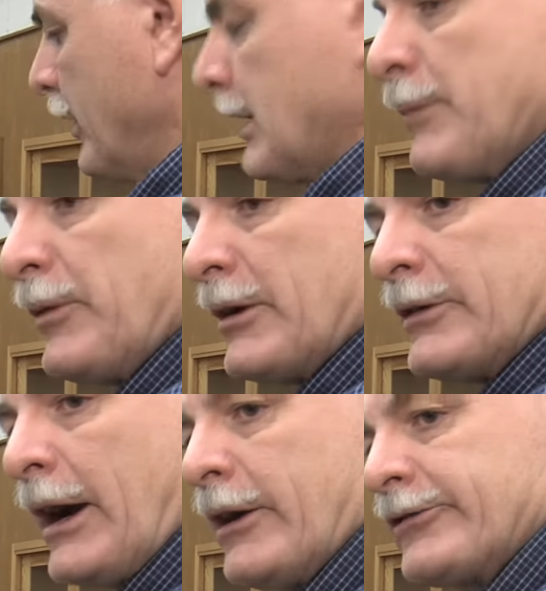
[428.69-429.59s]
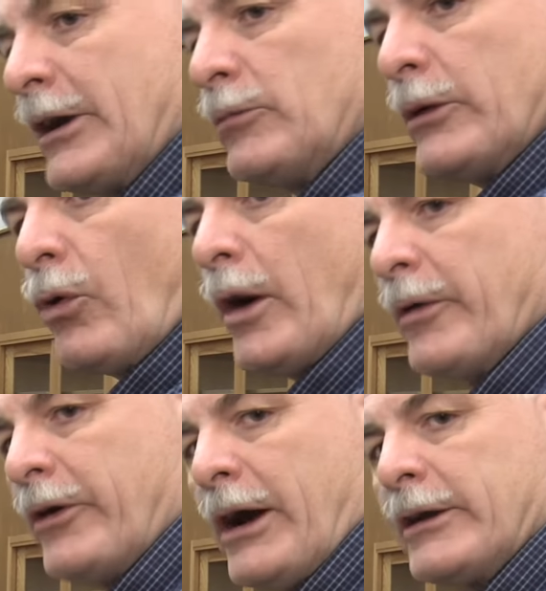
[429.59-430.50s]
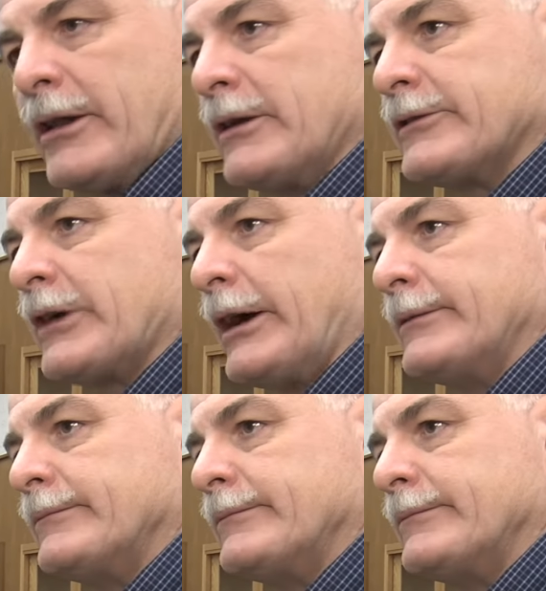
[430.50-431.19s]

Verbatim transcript: to keep the entire assembly warm and dry to the inside.